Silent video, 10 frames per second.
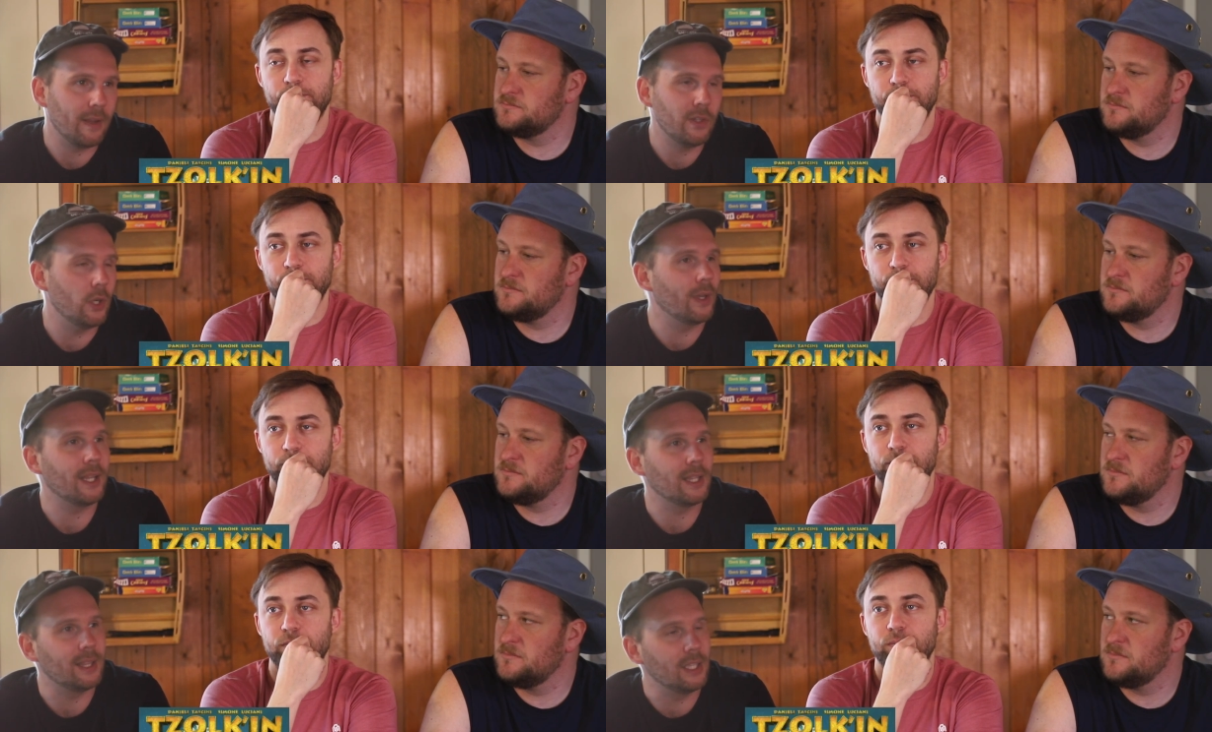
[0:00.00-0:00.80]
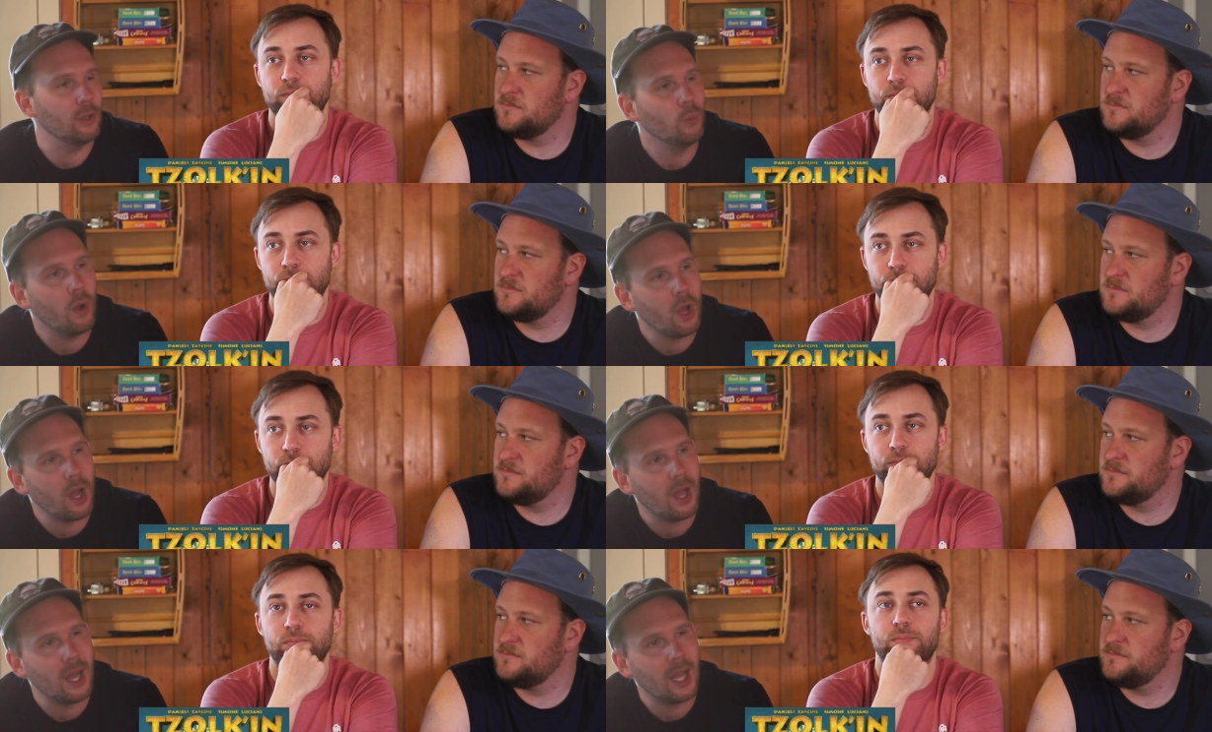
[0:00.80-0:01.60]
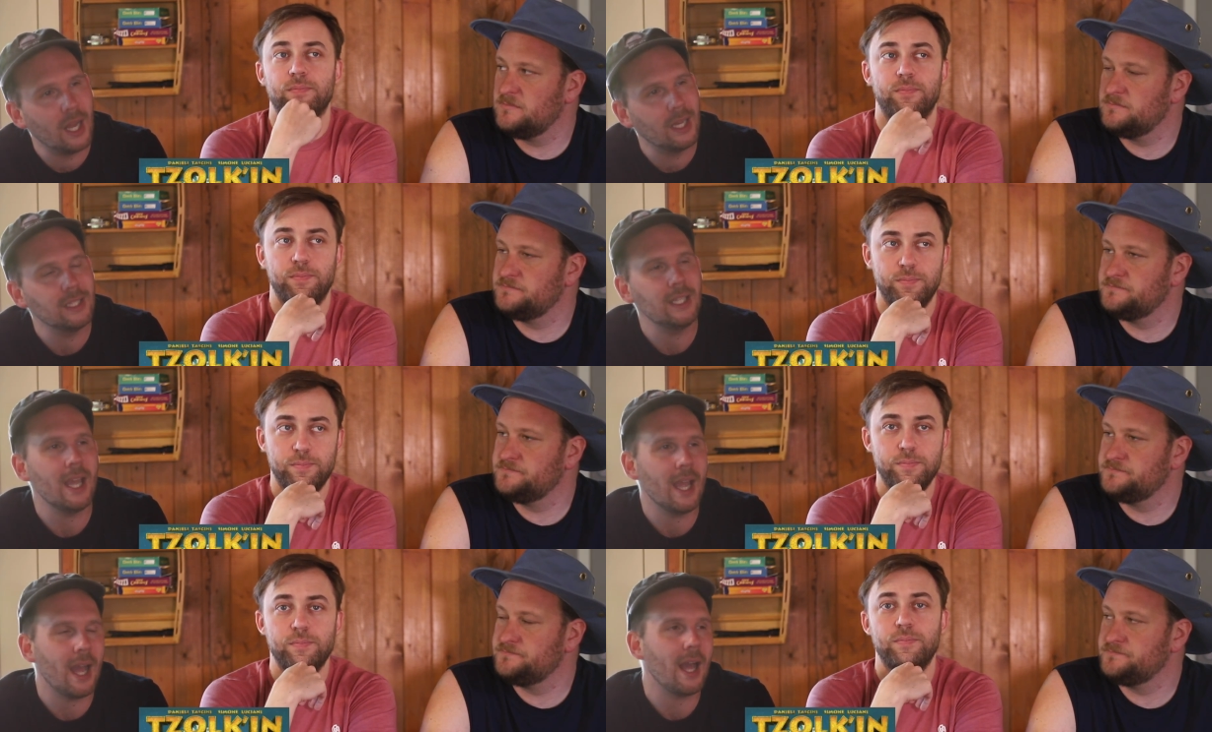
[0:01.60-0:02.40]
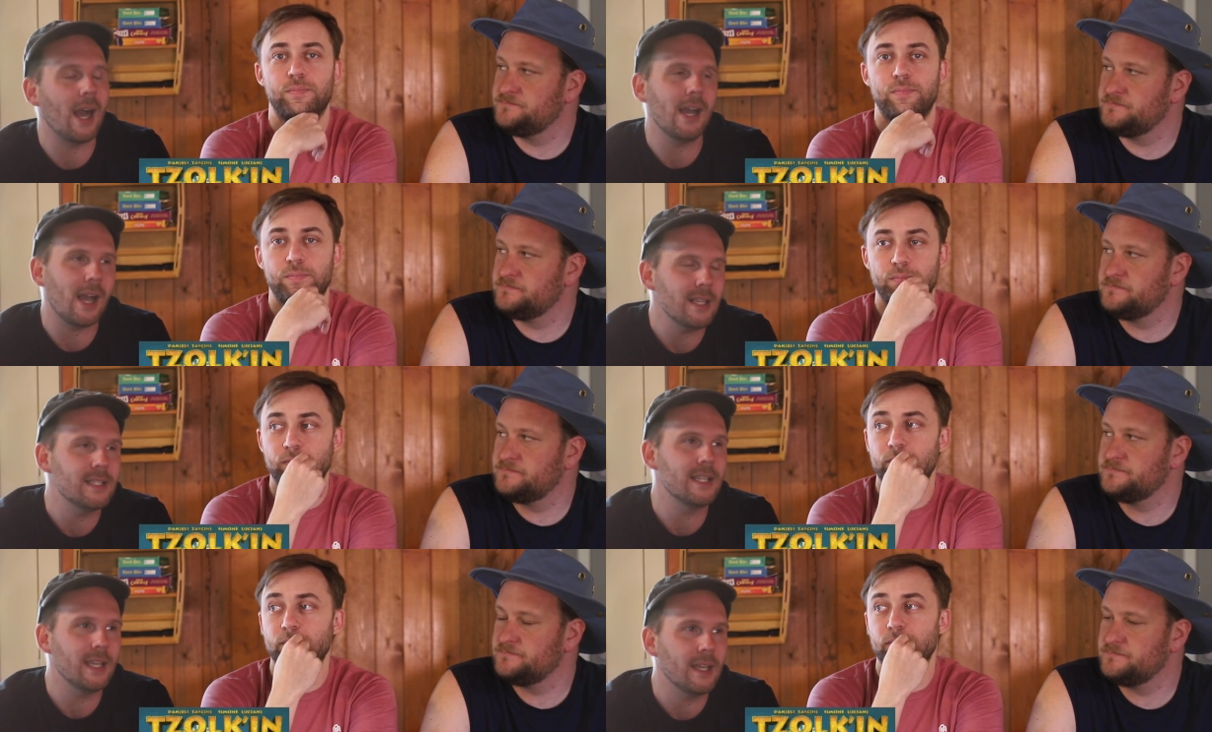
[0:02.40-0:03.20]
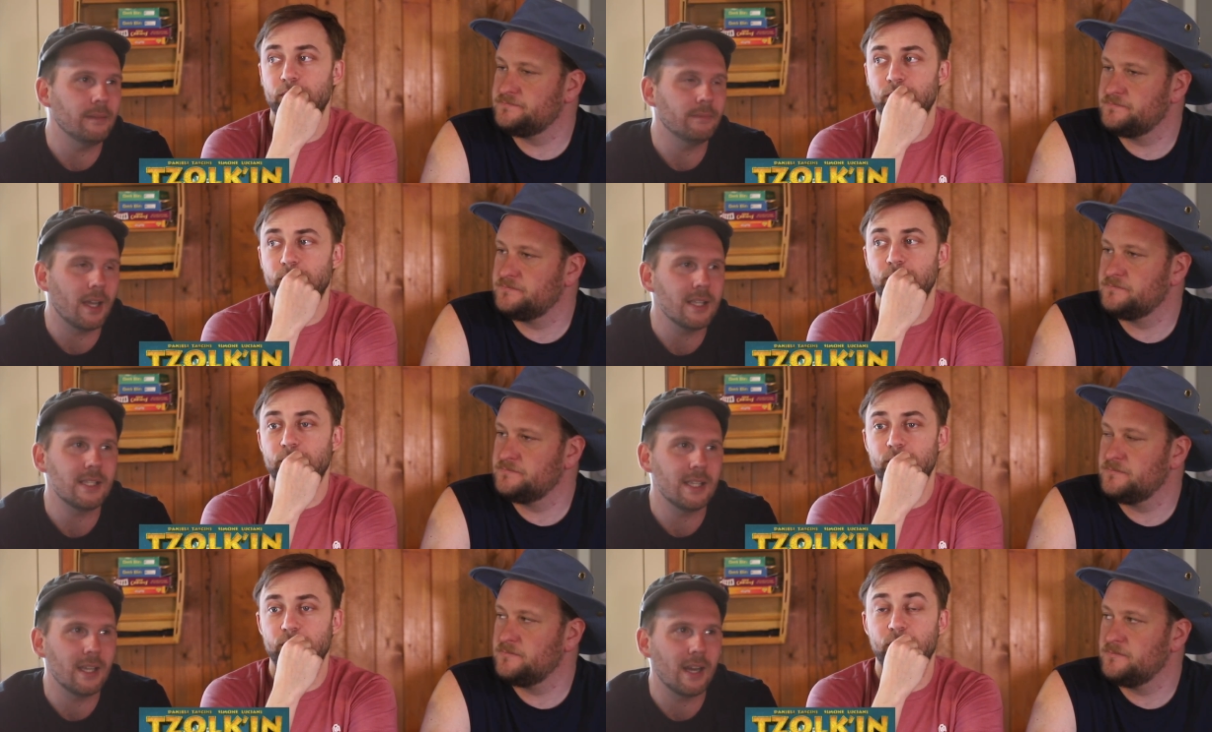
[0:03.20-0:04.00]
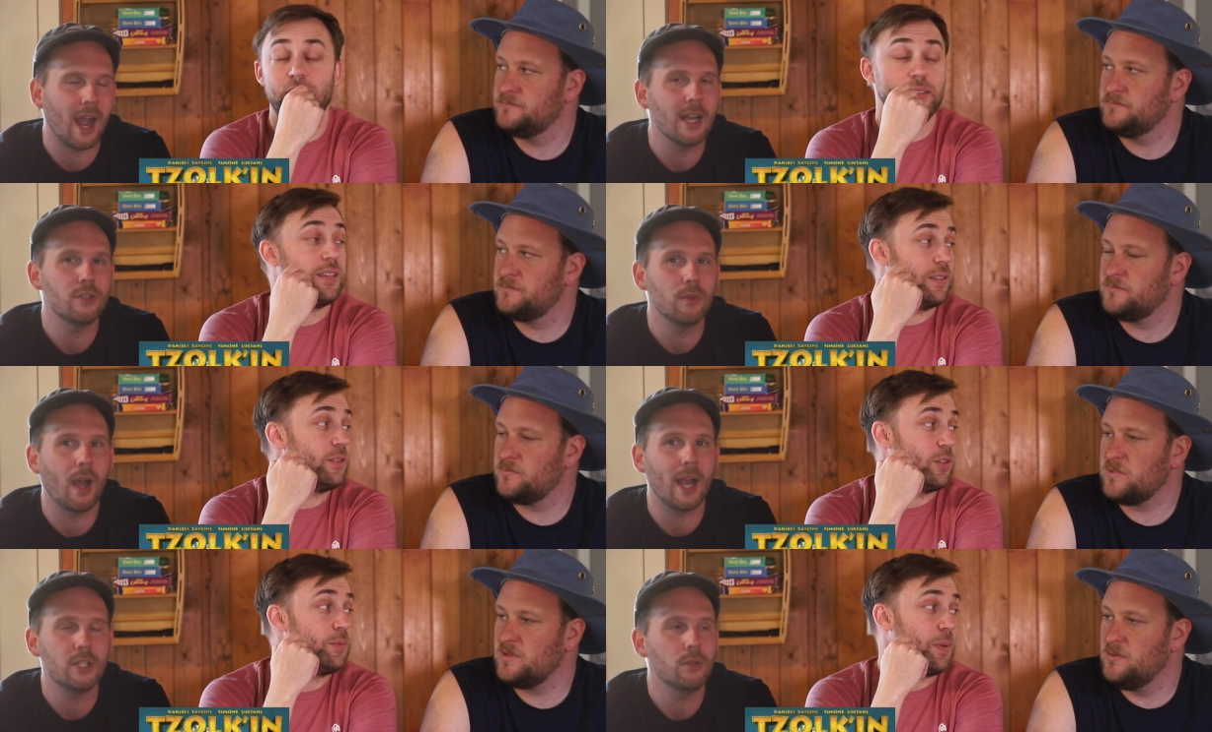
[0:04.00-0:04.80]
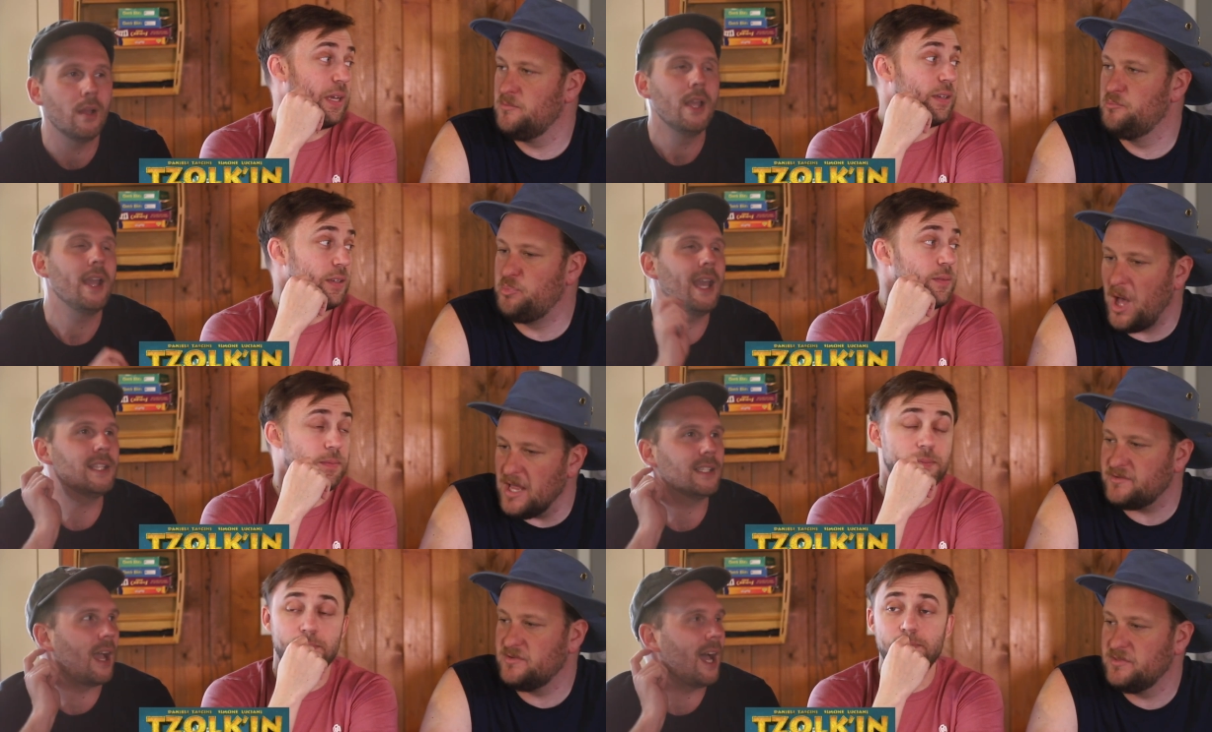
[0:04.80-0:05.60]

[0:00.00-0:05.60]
Speaker 1: if you don't get the thing you want. Yeah, I, I see it. I see it. I do. I do. Pick. But it's